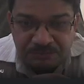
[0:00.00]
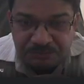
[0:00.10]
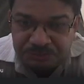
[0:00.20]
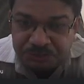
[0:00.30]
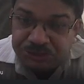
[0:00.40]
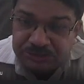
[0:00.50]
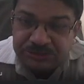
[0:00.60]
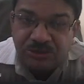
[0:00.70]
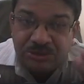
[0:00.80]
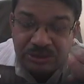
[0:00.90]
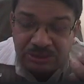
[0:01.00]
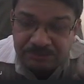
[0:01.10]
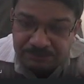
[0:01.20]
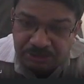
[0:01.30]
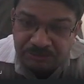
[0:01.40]
forces or
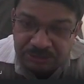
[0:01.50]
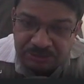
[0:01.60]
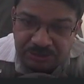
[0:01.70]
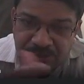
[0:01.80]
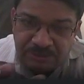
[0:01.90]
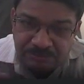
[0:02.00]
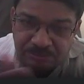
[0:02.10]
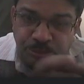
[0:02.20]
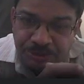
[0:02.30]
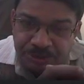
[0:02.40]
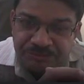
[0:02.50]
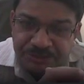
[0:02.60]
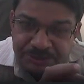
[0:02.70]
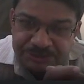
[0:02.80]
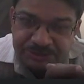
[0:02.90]
even the moment of
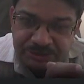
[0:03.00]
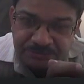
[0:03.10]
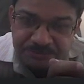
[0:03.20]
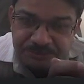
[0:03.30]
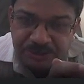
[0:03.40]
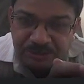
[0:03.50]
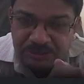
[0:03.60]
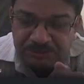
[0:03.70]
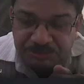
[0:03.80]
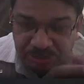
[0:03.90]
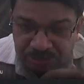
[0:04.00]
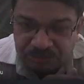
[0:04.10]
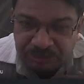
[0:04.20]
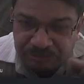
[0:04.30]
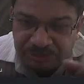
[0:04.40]
inertia, because
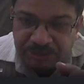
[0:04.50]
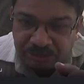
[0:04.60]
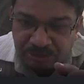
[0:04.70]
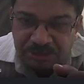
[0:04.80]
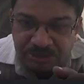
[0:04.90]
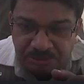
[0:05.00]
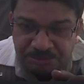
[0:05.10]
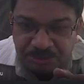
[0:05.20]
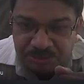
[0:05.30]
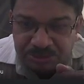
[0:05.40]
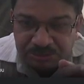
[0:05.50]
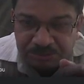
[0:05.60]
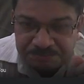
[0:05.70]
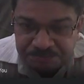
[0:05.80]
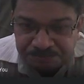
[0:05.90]
when we are talking about
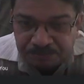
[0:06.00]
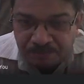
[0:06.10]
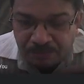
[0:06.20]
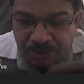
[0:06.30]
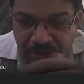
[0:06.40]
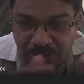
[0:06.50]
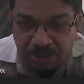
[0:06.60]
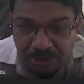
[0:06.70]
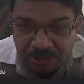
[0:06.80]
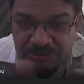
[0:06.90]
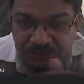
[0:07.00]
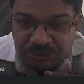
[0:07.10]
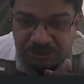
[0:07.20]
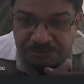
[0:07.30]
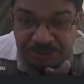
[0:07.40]

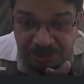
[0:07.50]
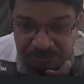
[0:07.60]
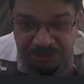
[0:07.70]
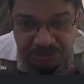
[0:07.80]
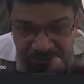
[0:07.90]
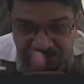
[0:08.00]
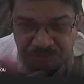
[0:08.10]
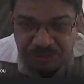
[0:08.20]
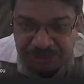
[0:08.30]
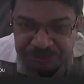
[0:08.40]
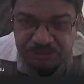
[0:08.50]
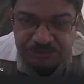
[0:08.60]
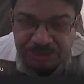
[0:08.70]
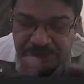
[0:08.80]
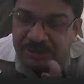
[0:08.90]
earthquake behavior, we
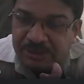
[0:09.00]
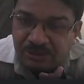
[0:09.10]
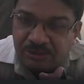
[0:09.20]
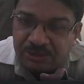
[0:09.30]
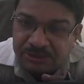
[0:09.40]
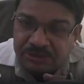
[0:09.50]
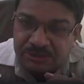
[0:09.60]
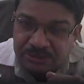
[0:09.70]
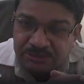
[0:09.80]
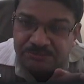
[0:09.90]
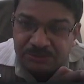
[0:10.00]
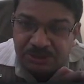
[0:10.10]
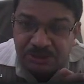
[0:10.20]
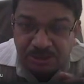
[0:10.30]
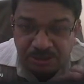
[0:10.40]
assume that the concrete
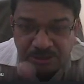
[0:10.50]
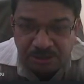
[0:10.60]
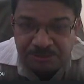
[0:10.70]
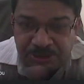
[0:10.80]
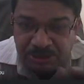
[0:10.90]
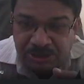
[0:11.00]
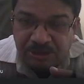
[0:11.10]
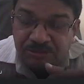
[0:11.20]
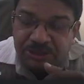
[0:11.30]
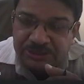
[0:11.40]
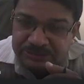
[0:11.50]
the cover has